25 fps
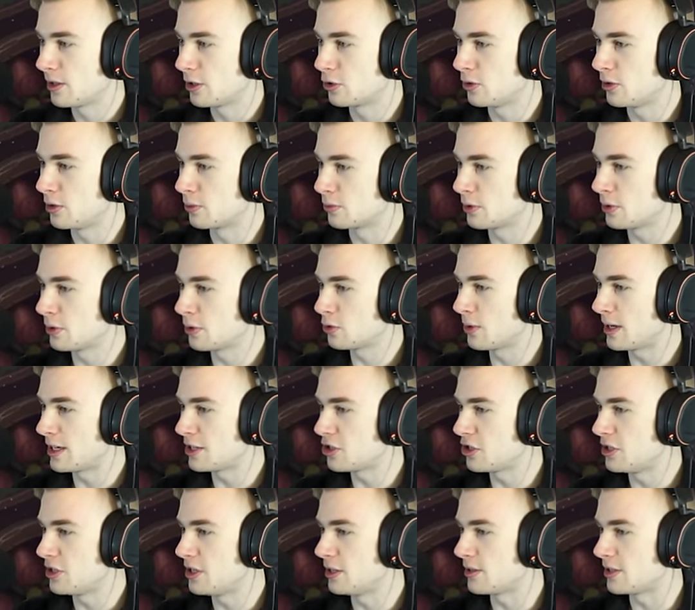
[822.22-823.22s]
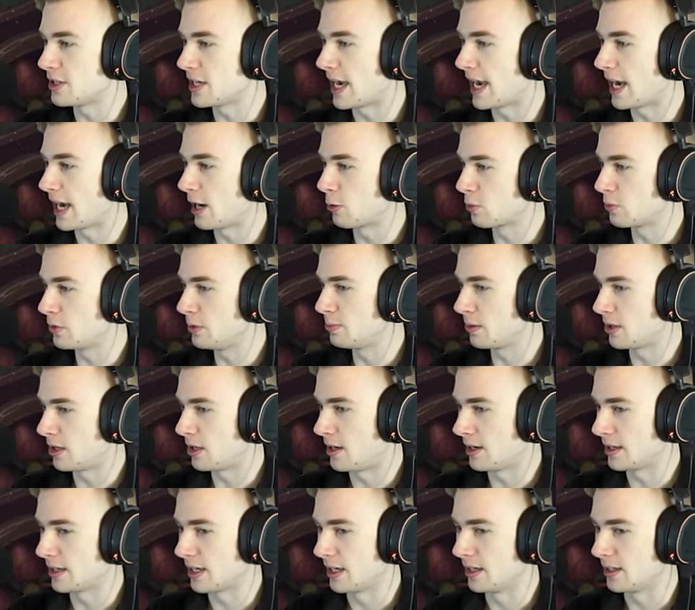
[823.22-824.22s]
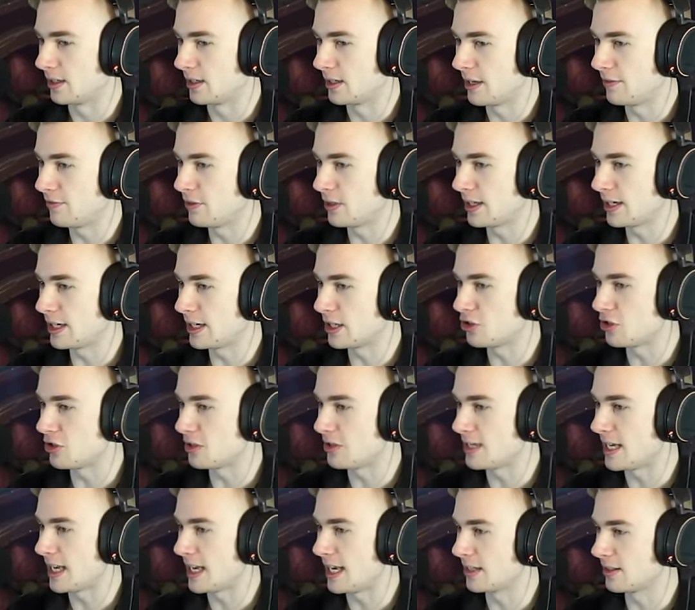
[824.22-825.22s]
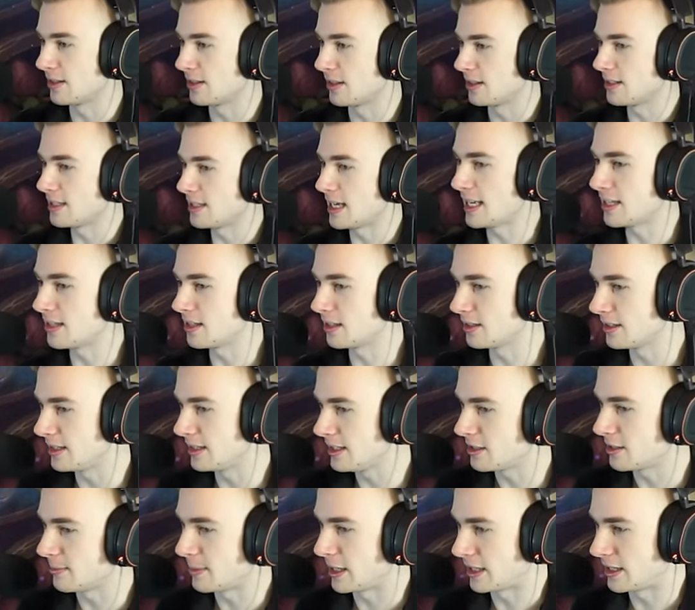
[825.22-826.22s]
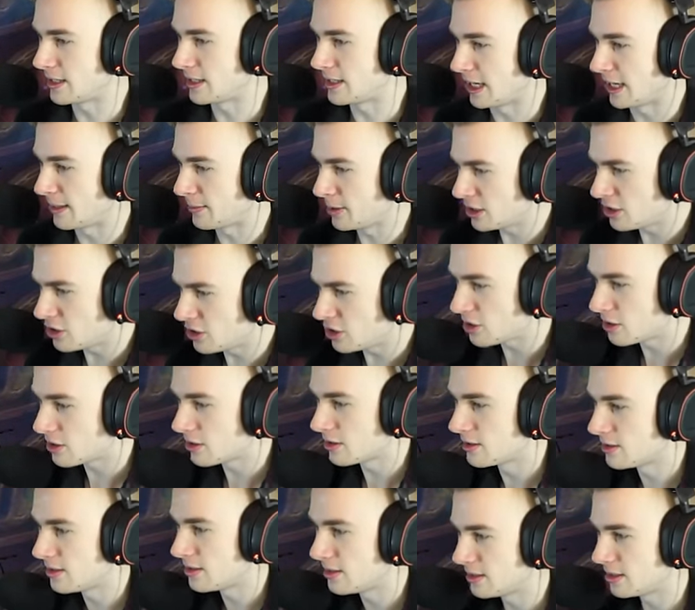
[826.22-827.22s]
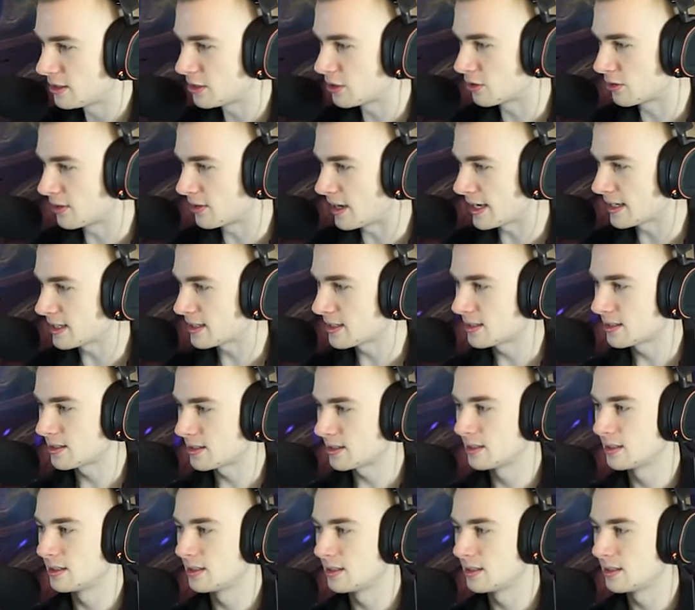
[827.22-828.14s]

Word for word: The real question here is how are we blocking? I feel like it's just take take the least amount of damage. Is this correct?